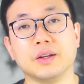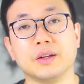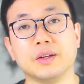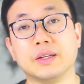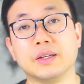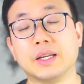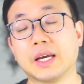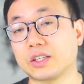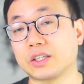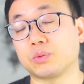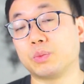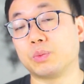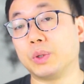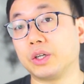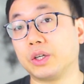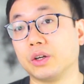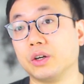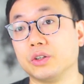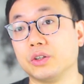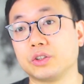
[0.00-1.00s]
Next, we
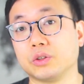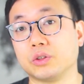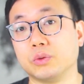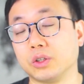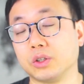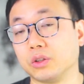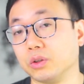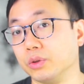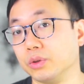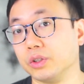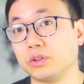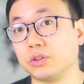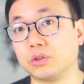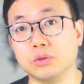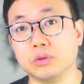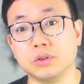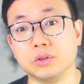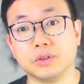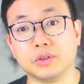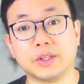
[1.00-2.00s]
could also include a
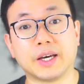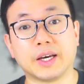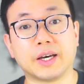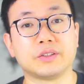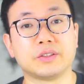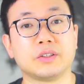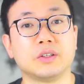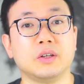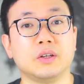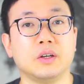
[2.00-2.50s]
tool that